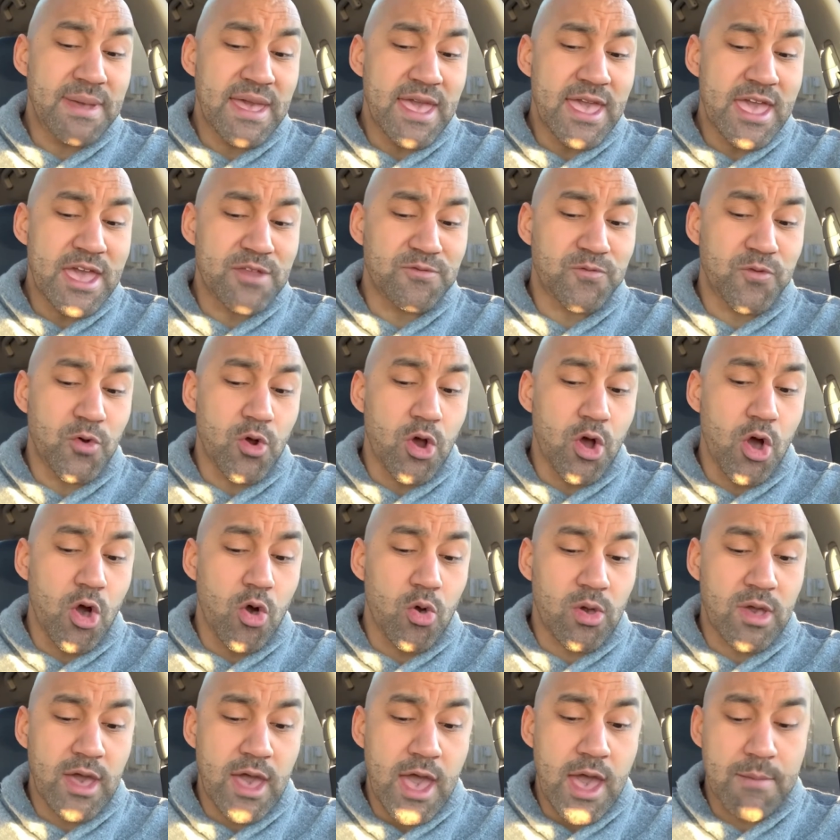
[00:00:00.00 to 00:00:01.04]
bad for a
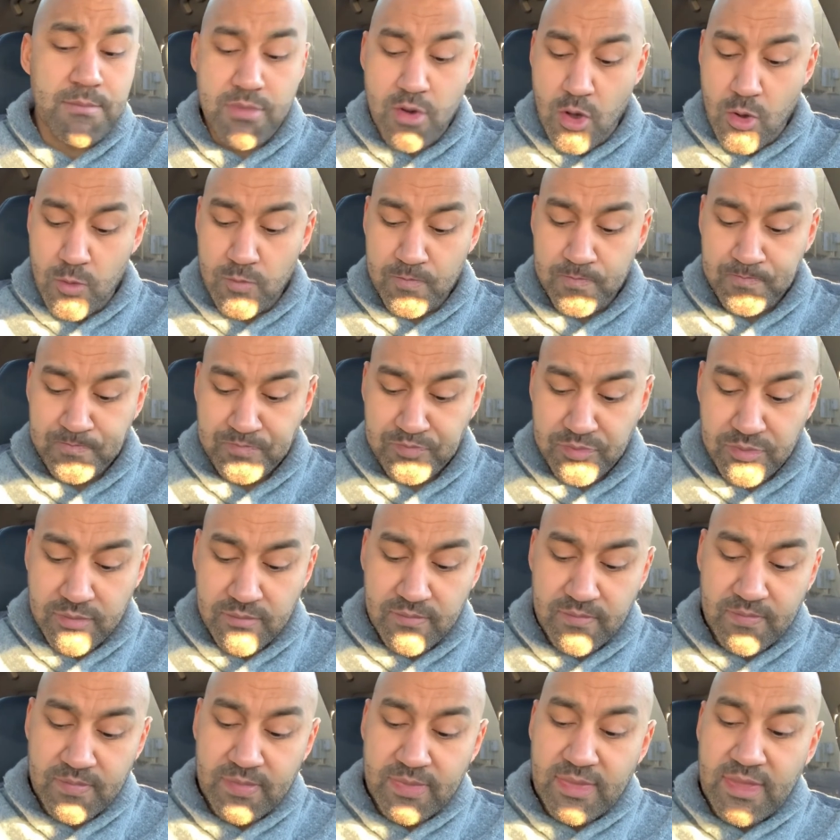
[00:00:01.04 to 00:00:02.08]
whole combo.
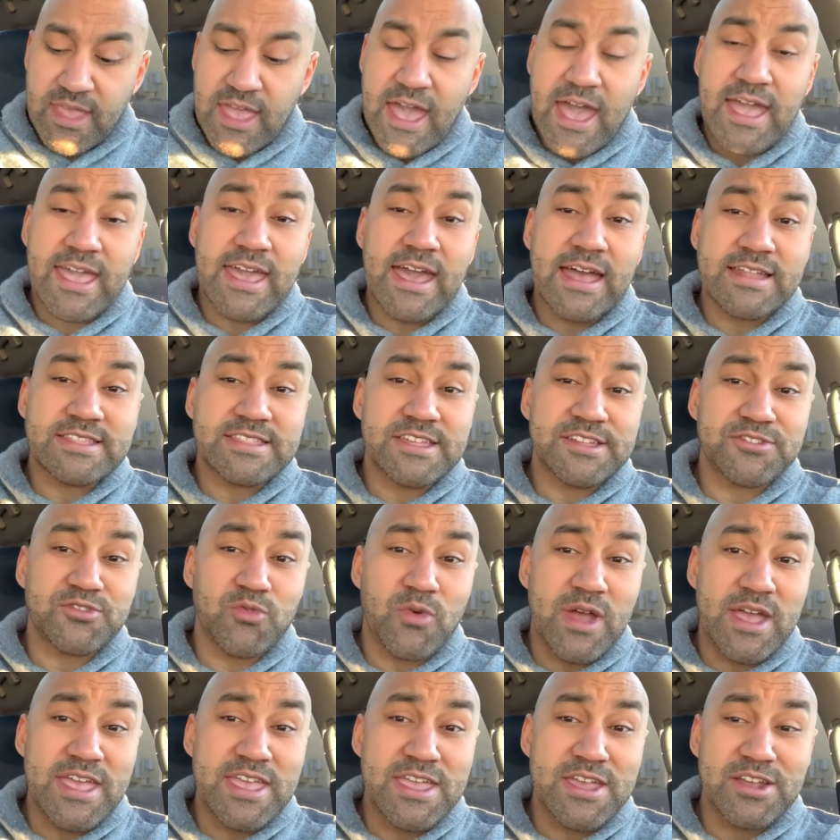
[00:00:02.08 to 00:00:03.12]
I got this
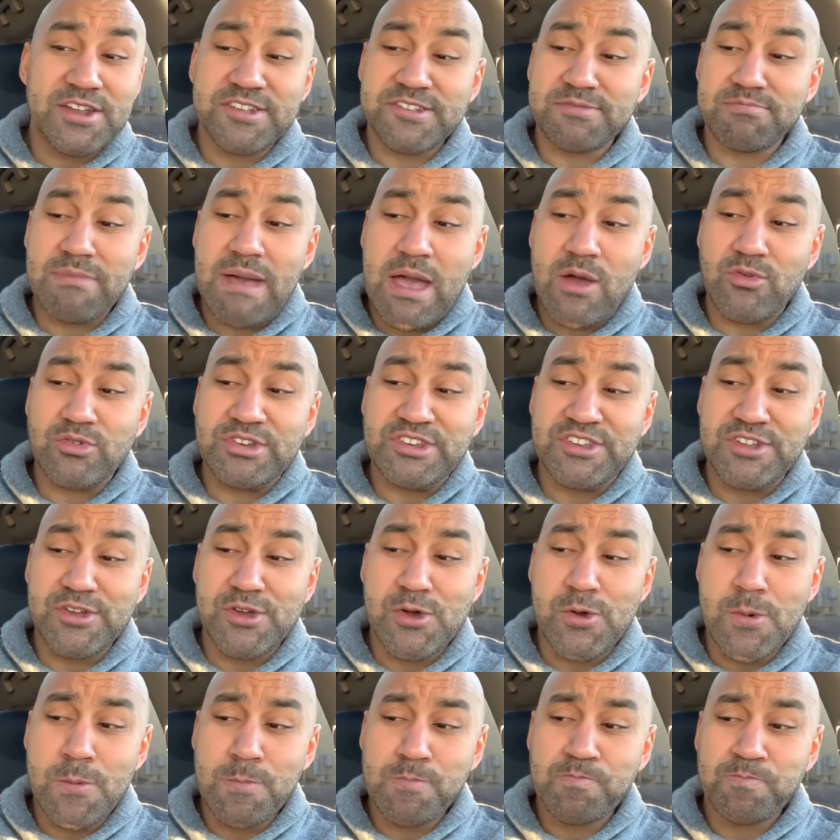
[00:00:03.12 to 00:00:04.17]
right here, this Mountain
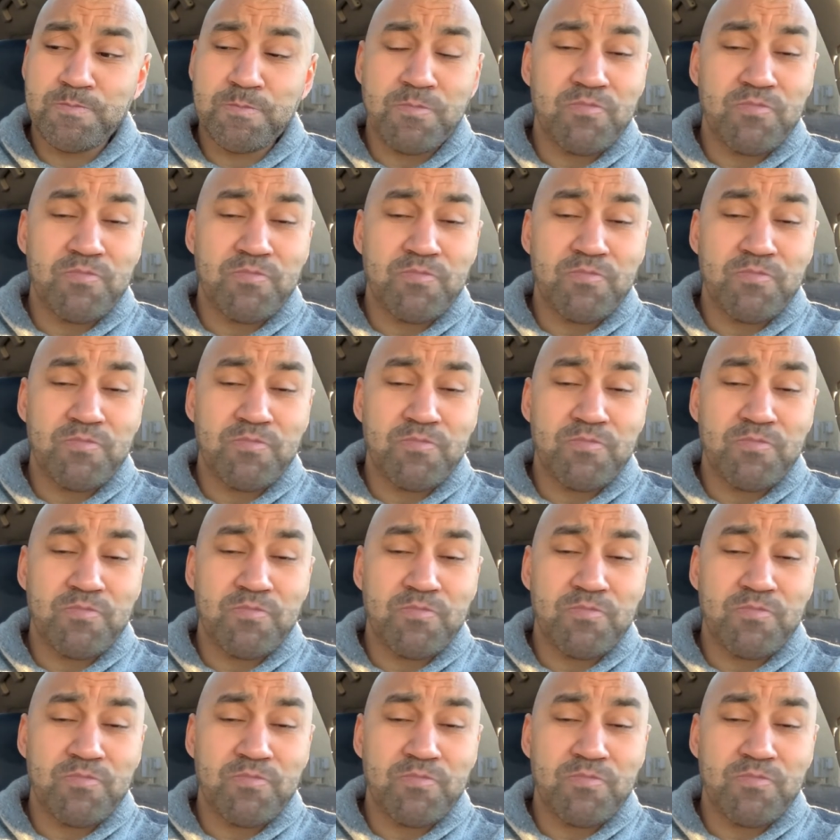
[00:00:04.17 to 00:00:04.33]
Dew.